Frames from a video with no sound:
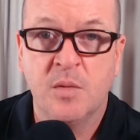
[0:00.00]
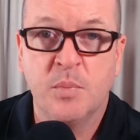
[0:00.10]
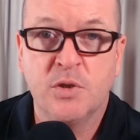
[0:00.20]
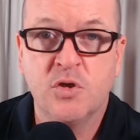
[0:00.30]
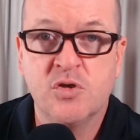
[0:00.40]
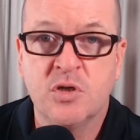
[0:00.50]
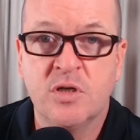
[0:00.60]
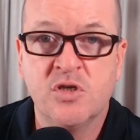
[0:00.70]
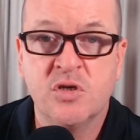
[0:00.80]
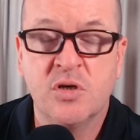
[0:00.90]
but you should
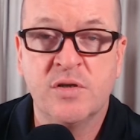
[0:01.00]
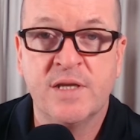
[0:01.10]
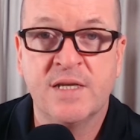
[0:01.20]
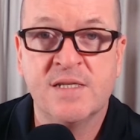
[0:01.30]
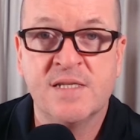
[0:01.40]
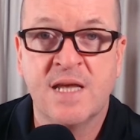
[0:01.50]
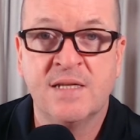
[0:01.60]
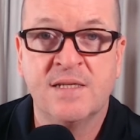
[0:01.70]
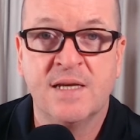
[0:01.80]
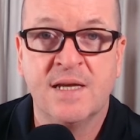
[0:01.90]
ensure that it's
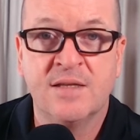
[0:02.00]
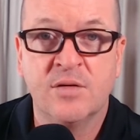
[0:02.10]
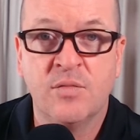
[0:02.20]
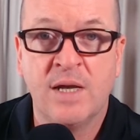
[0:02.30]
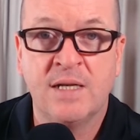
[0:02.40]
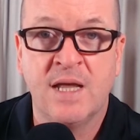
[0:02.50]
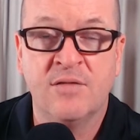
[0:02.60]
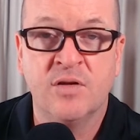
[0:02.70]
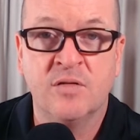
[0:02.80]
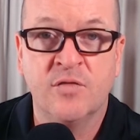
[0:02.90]
set at the right
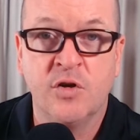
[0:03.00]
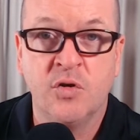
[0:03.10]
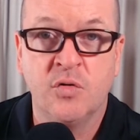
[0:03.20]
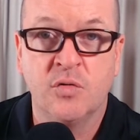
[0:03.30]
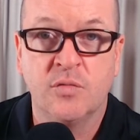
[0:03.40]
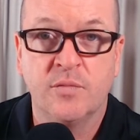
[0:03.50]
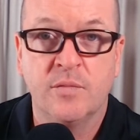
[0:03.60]
level for you.